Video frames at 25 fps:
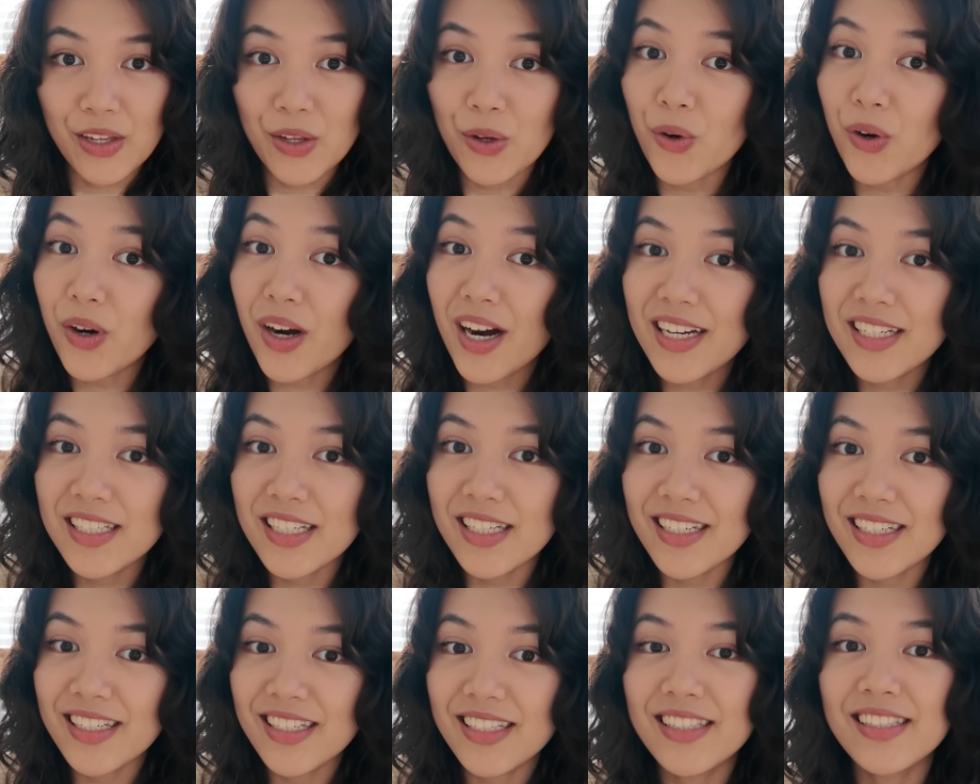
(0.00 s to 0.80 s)
Your
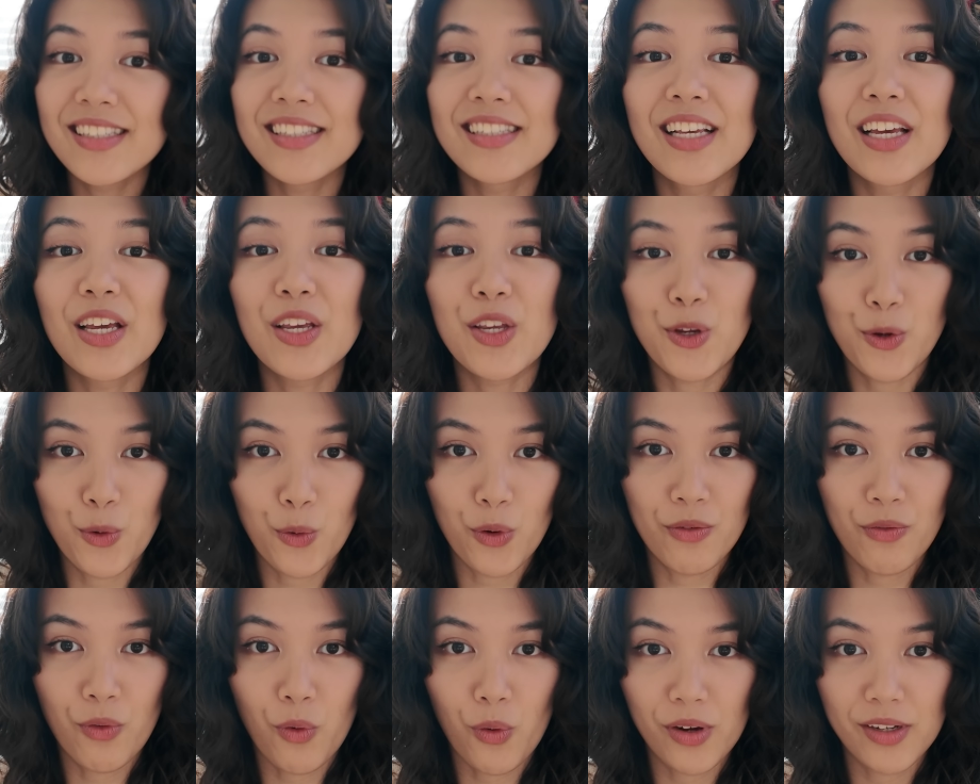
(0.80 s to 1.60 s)
ideas,
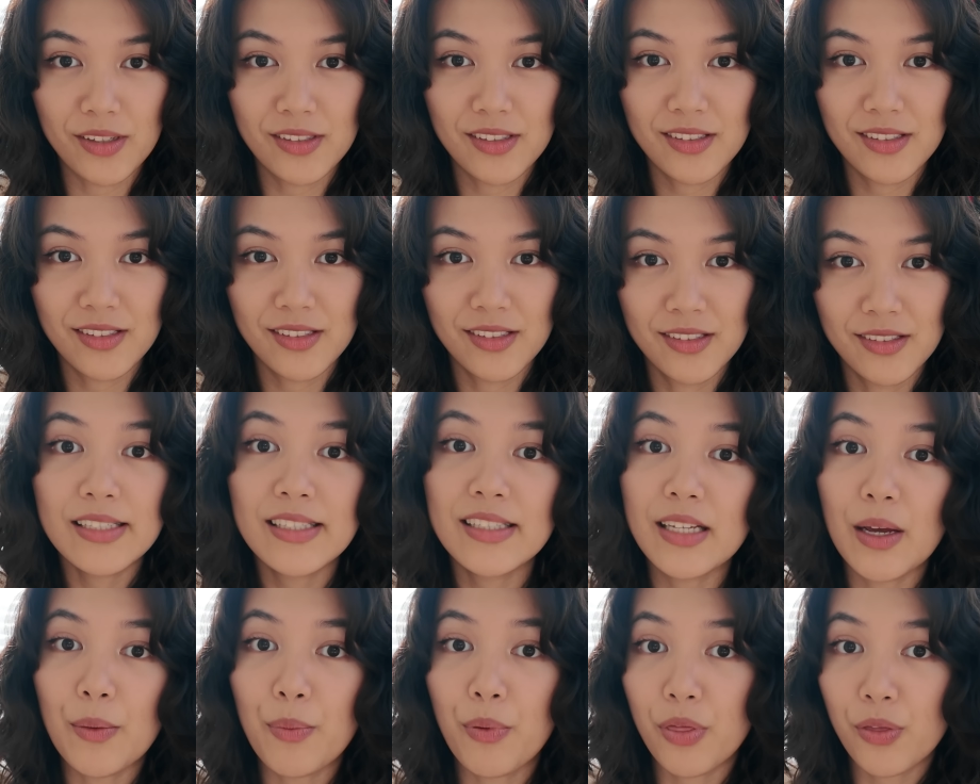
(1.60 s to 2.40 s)
your voice.
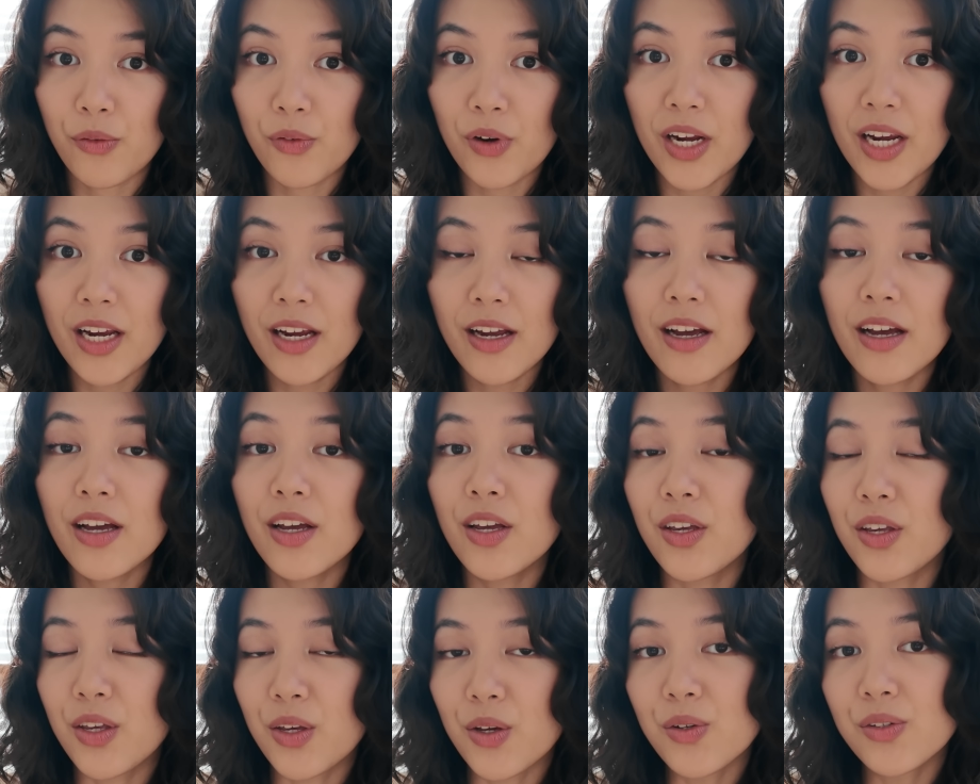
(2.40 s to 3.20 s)
Step three,
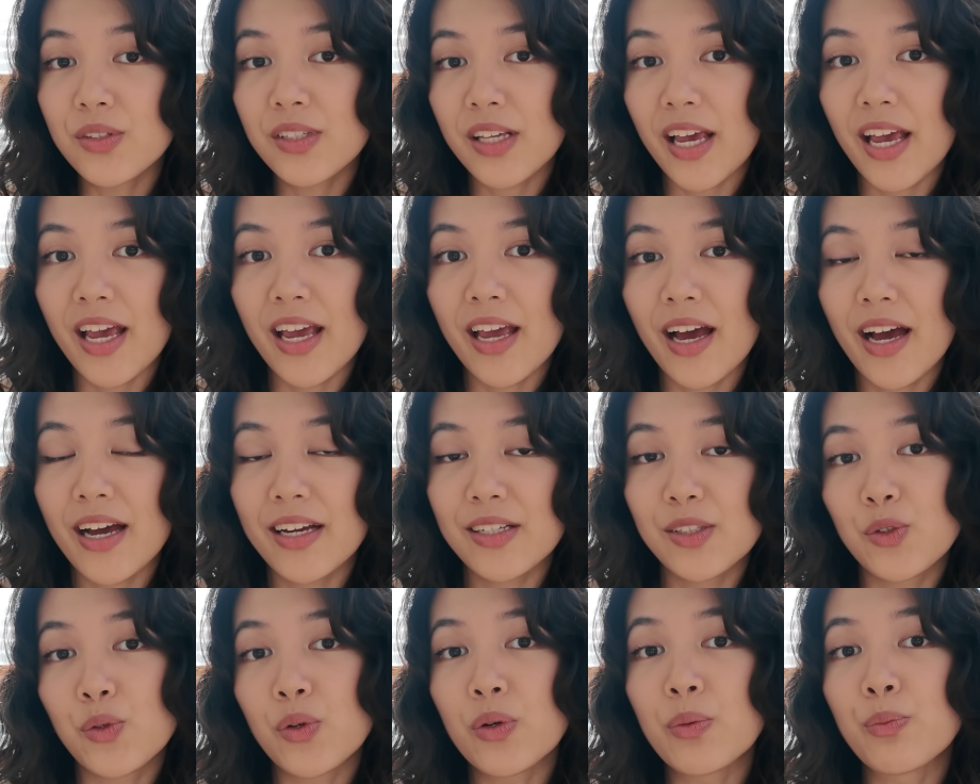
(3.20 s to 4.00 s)
use
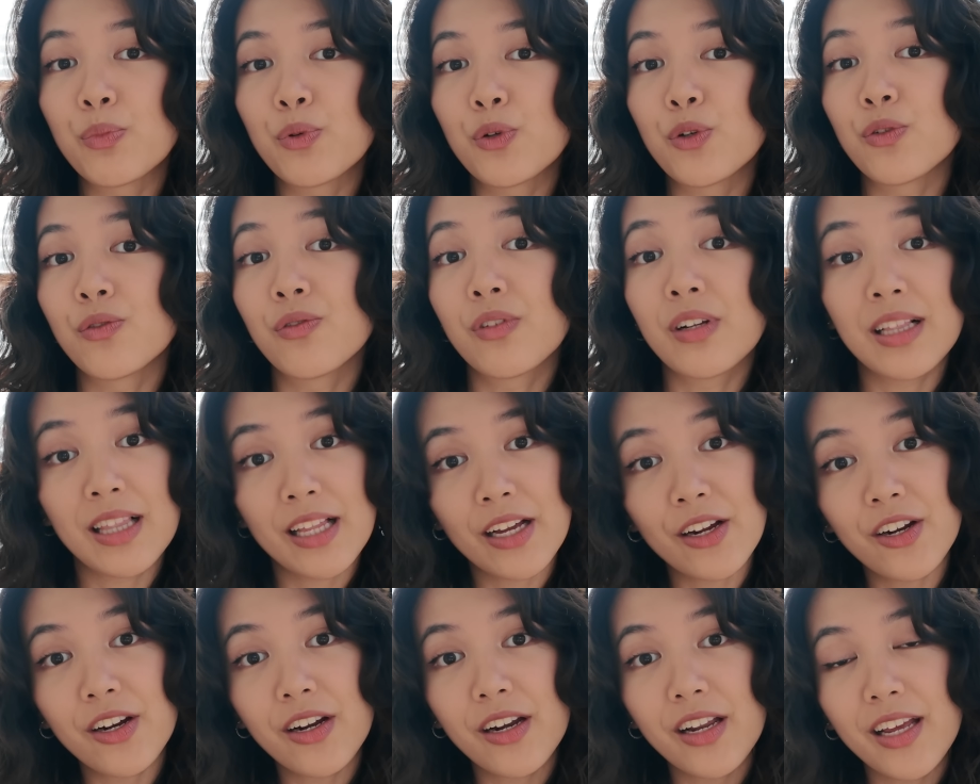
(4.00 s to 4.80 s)
AI to improve
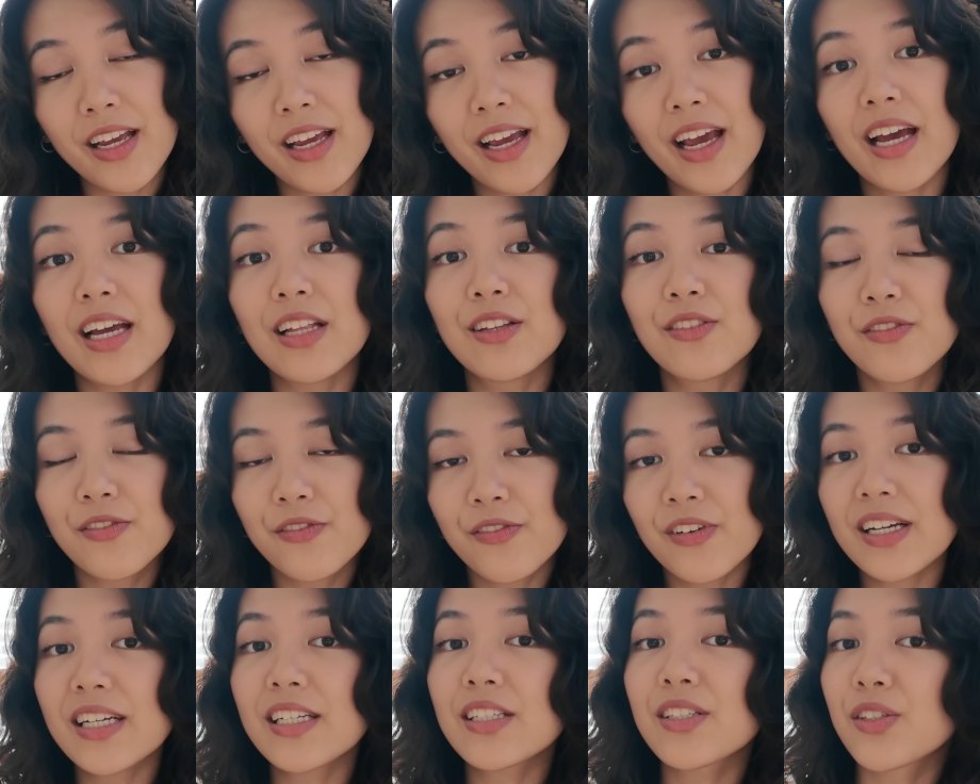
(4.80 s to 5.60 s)
clarity and
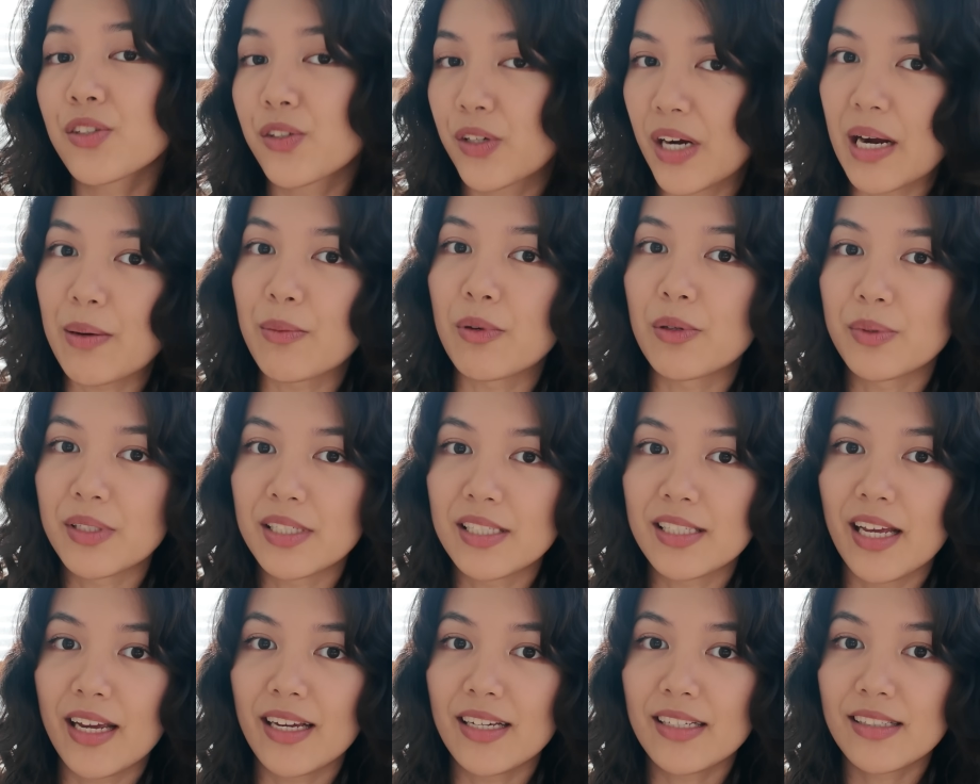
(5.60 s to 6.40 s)
fix grammar
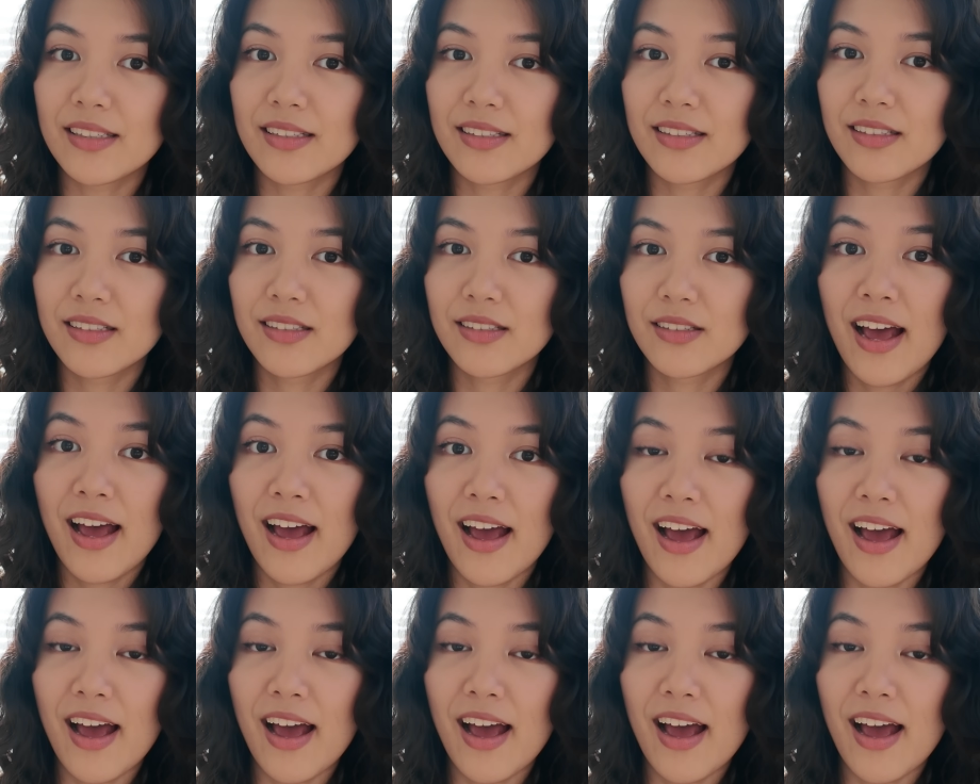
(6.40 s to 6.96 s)
mistakes.